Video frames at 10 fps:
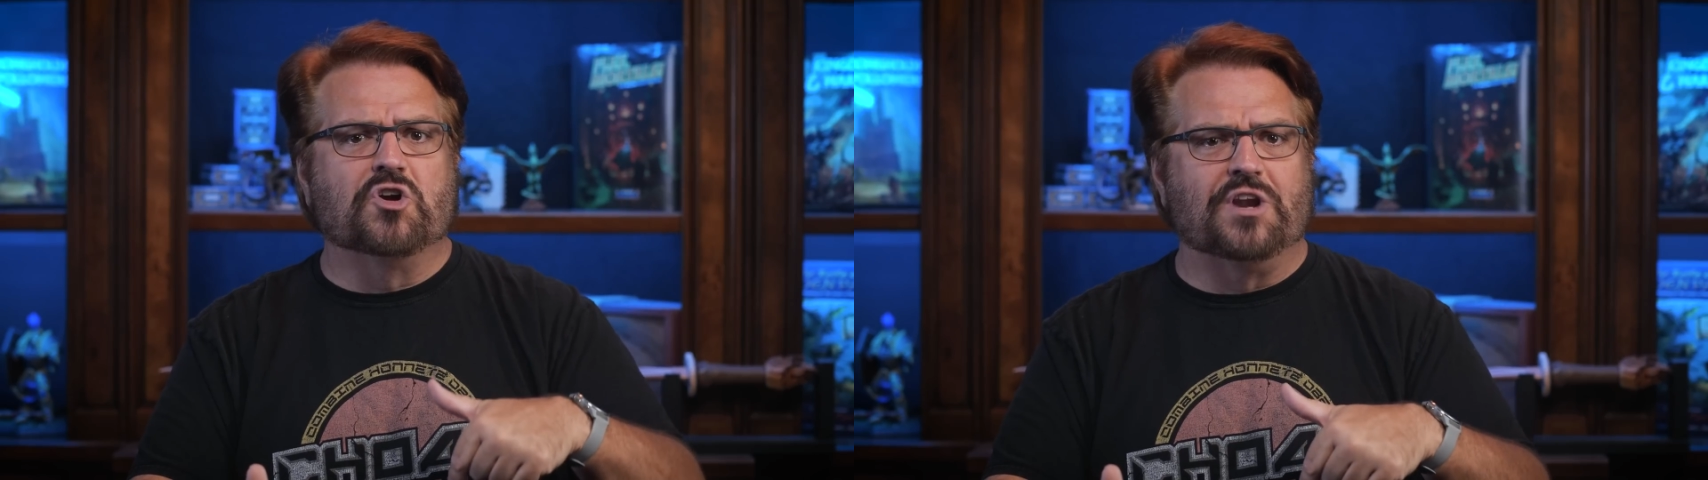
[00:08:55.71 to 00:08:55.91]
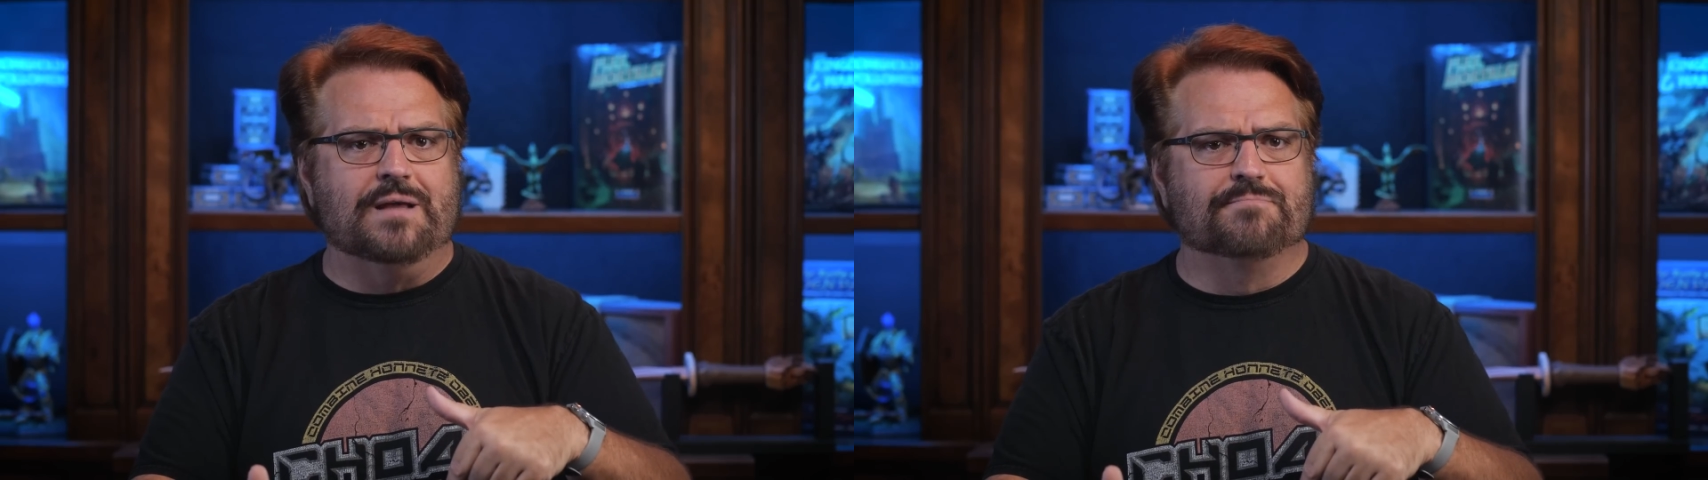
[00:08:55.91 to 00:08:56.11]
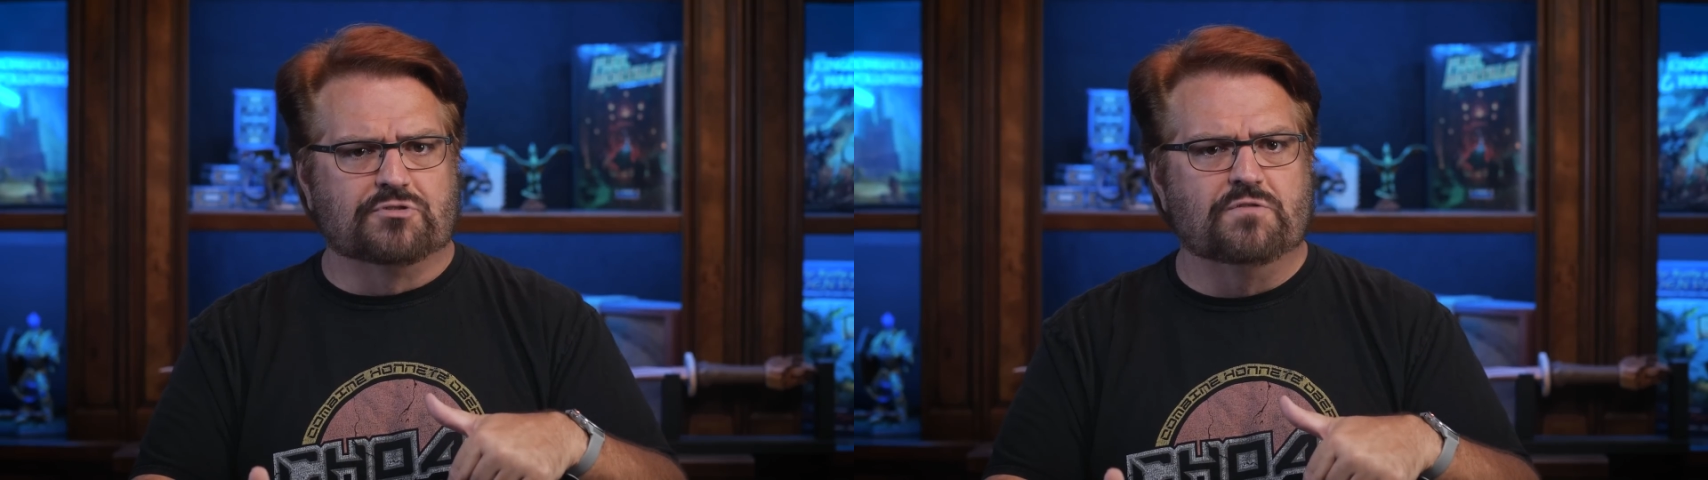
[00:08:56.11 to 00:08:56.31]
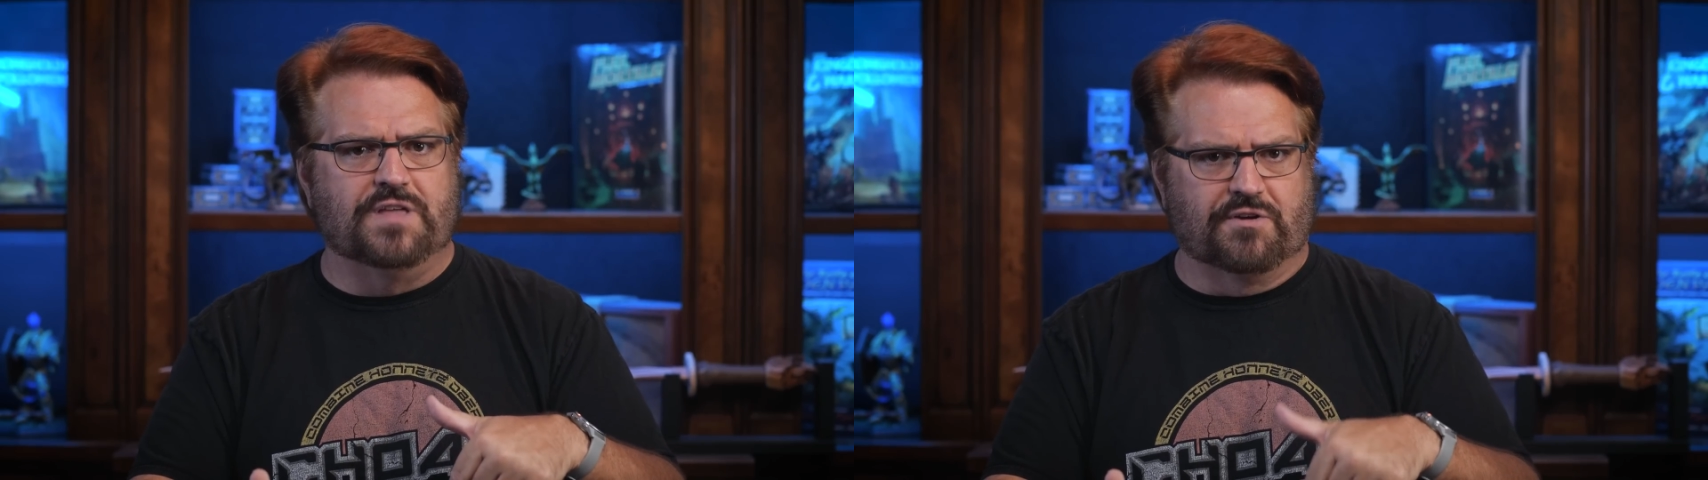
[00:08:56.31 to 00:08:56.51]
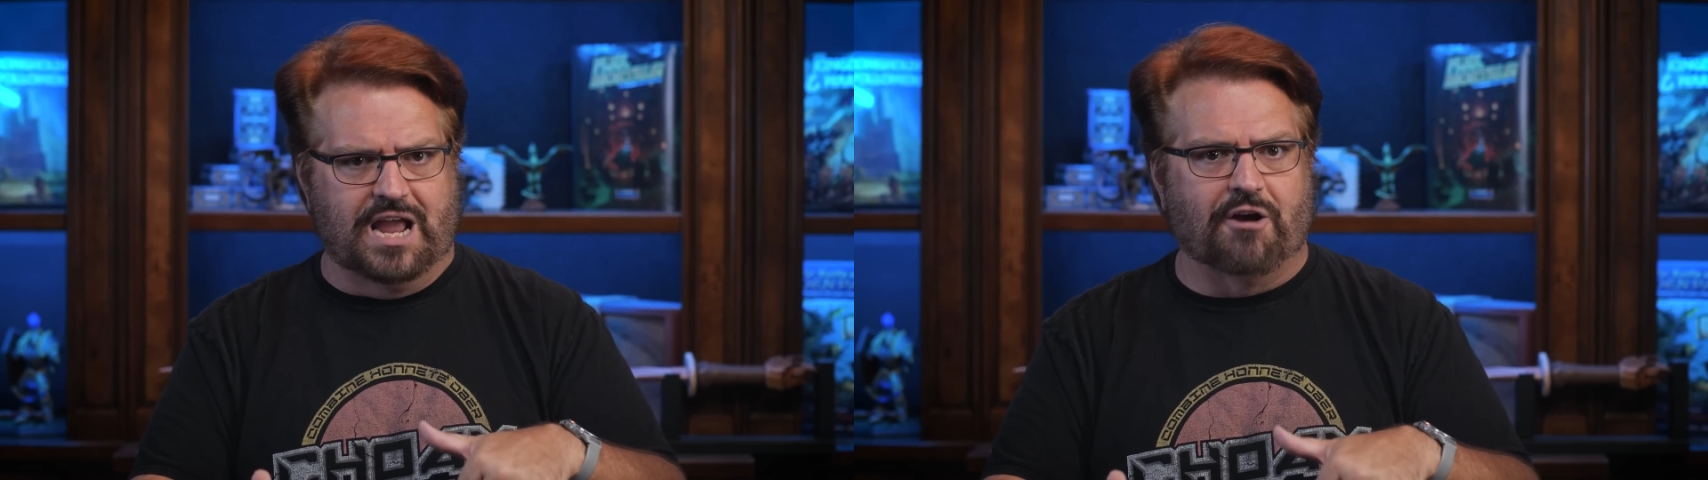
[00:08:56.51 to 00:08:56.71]
going to improve
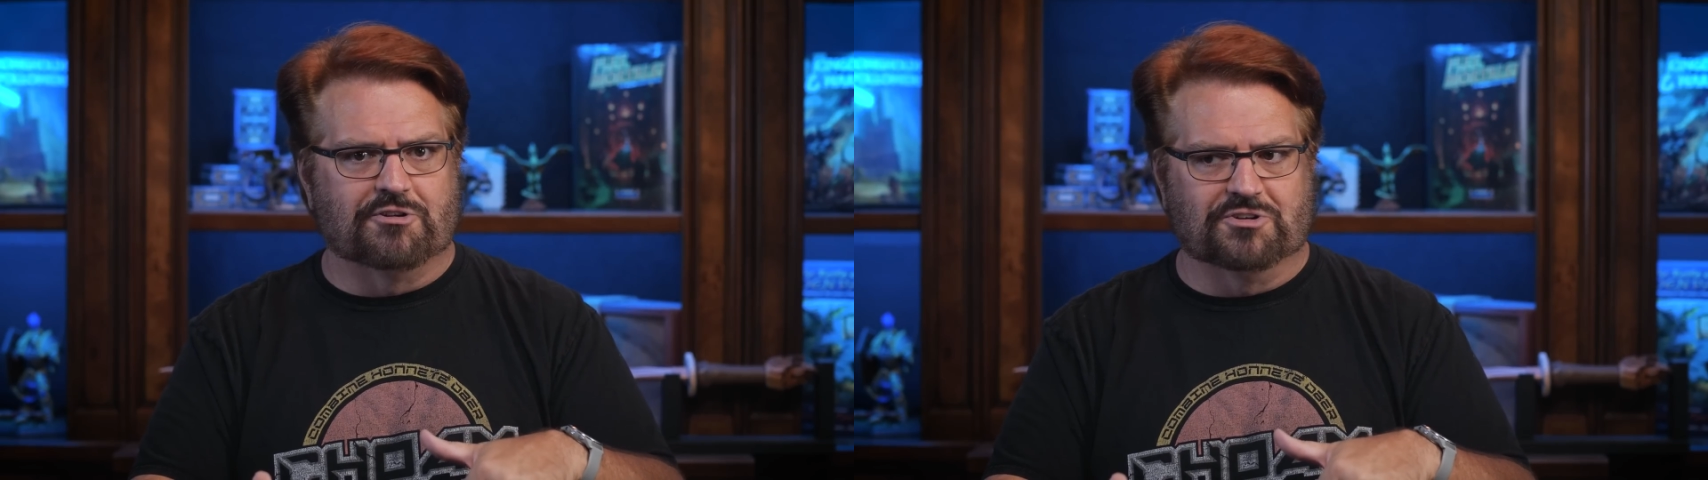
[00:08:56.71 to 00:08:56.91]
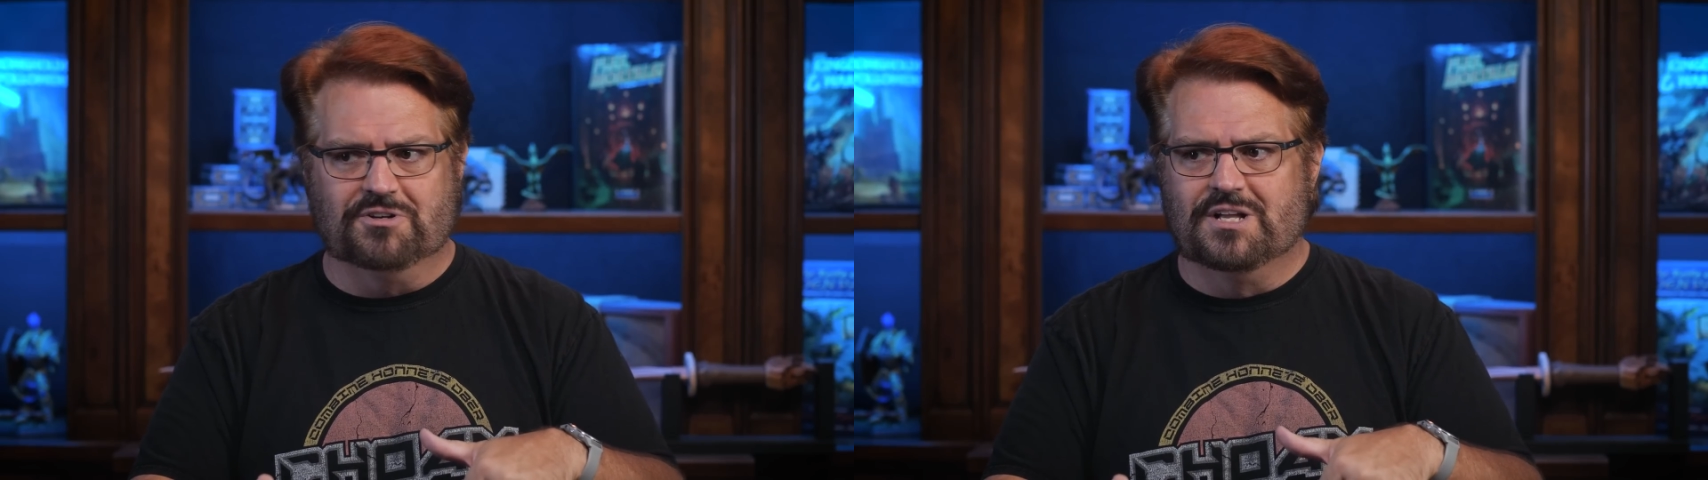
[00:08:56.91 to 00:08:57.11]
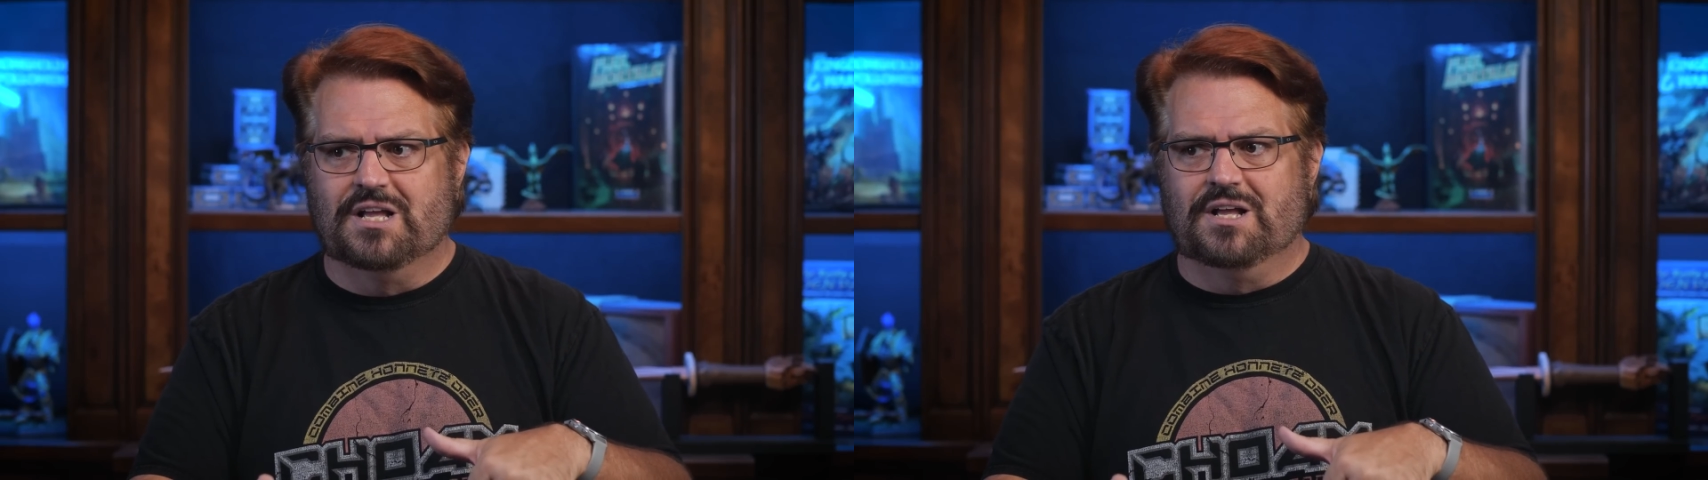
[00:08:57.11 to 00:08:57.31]
their character.